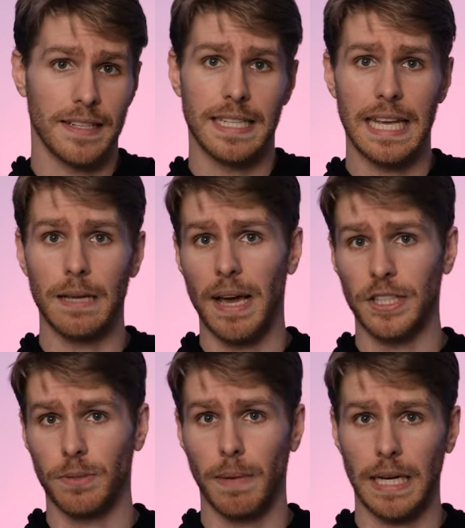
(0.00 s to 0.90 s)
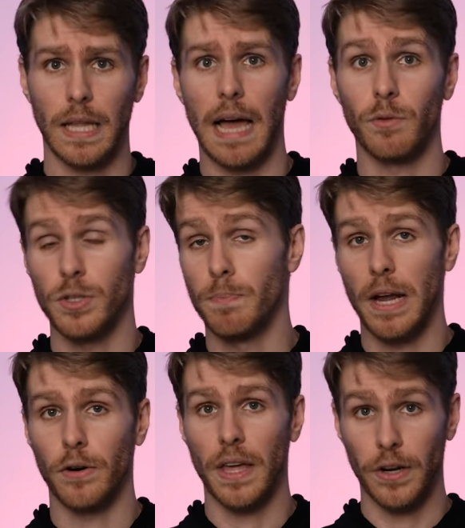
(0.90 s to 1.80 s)
that seeing Magic Mike live was
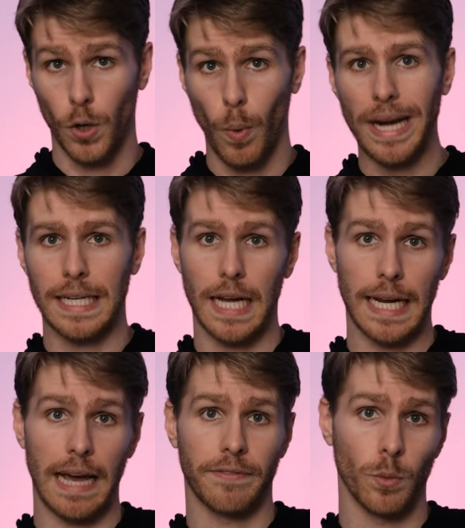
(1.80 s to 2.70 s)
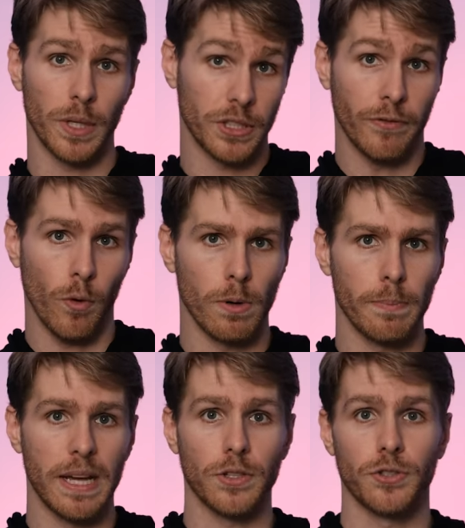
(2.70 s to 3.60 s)
better than her wedding night, after which former
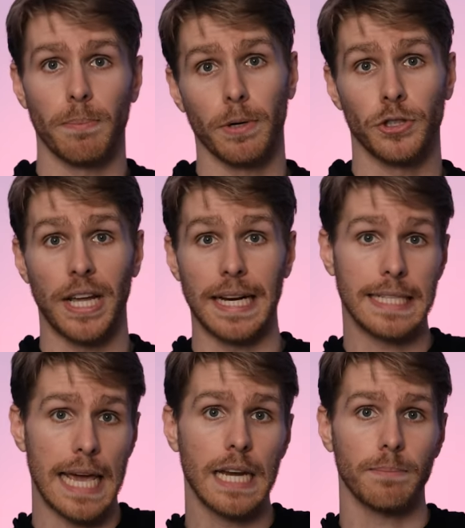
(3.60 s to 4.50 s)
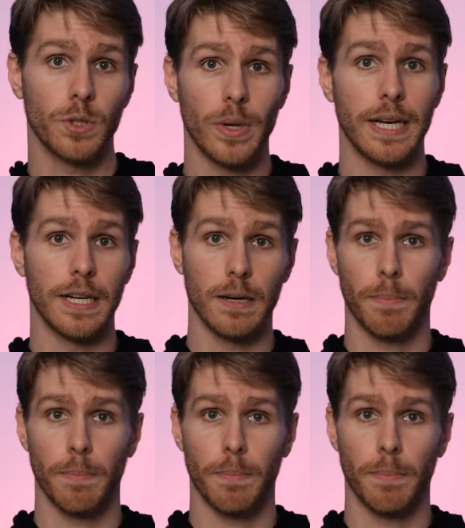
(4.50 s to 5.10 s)
male stripper Channing Tatum tweeted an